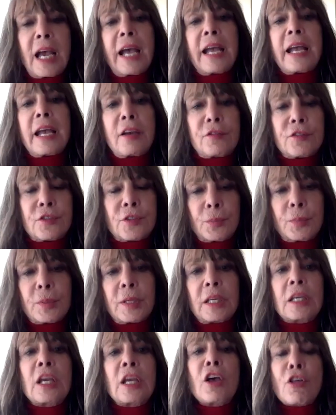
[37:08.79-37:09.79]
I have to
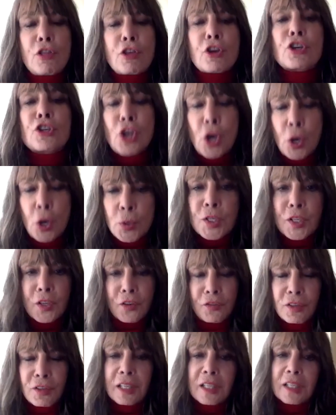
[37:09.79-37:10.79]
be the dose
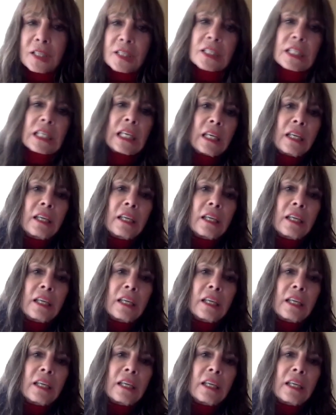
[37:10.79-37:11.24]
of it is